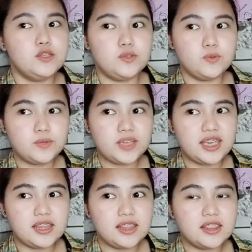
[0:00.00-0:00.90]
you
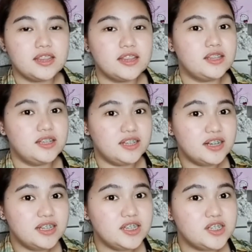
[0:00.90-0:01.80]
gain the
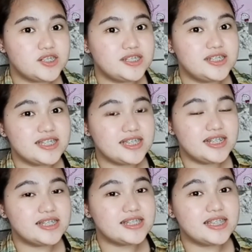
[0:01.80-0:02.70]
knowledge, the
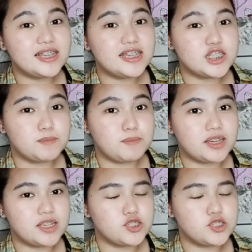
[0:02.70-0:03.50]
skills, and the experience.